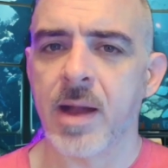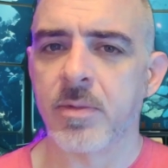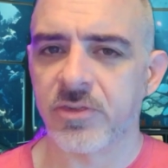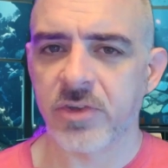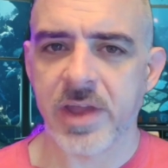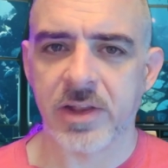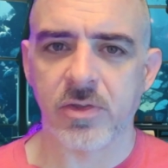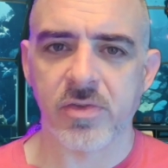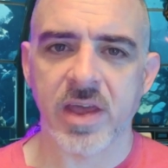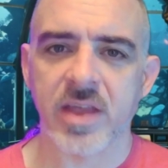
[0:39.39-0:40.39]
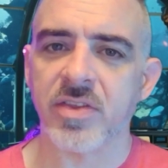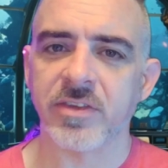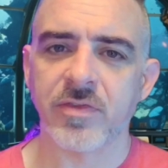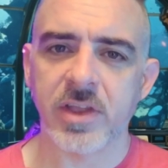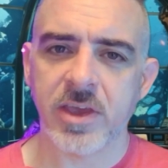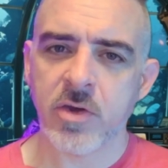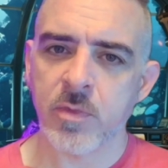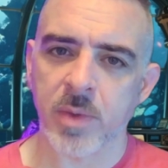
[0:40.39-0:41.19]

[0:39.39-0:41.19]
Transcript: I'm going to show you how to do that in this video.